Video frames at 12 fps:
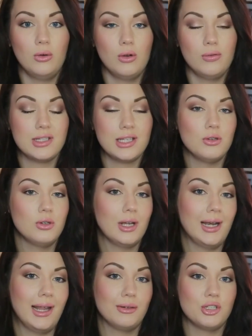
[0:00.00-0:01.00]
Obviously you're not
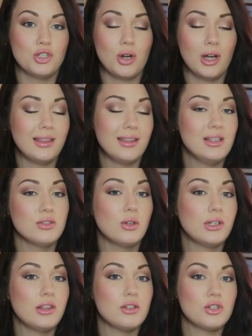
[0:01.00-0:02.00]
allowed to try things on
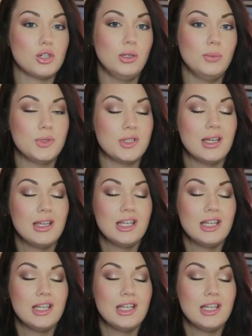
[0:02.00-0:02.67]
in the shops.